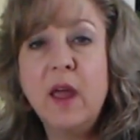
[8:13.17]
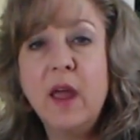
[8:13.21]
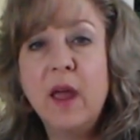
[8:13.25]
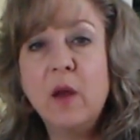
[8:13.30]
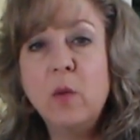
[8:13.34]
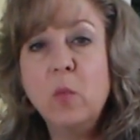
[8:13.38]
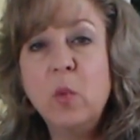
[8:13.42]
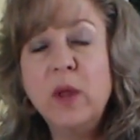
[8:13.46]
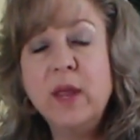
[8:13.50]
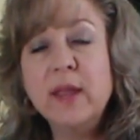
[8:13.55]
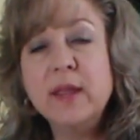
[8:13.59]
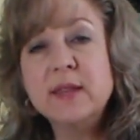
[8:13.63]

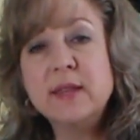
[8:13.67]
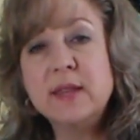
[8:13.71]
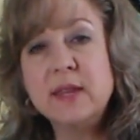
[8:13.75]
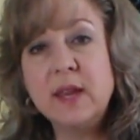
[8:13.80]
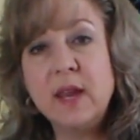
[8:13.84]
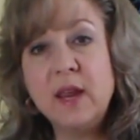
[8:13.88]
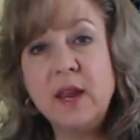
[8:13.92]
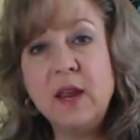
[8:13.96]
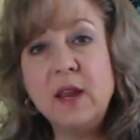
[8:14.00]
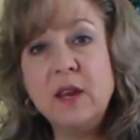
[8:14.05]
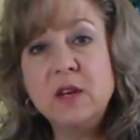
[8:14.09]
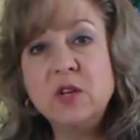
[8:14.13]
and we can
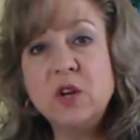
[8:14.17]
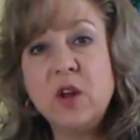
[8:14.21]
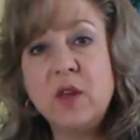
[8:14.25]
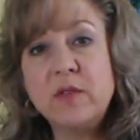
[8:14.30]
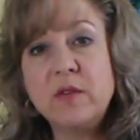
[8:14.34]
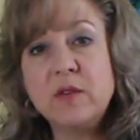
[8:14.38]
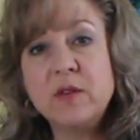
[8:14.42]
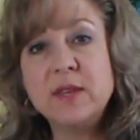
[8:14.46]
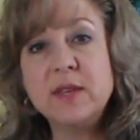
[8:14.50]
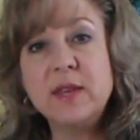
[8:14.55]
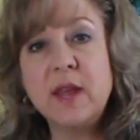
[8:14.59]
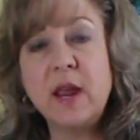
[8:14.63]
see each
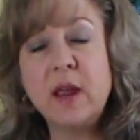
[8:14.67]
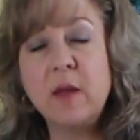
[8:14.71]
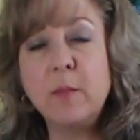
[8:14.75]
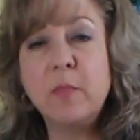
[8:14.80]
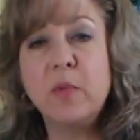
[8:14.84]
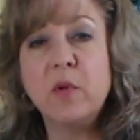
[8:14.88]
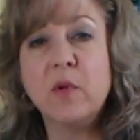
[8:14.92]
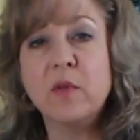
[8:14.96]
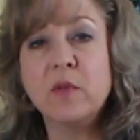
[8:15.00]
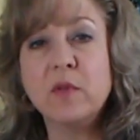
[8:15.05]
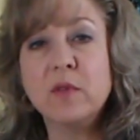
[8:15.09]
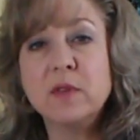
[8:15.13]
other's
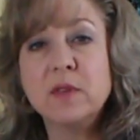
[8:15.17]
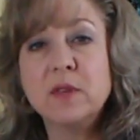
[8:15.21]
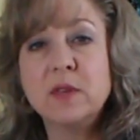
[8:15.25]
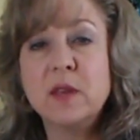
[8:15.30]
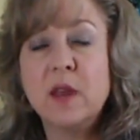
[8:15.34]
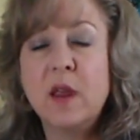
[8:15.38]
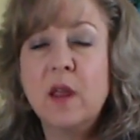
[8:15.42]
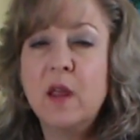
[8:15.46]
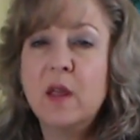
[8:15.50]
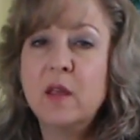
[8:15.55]
samples.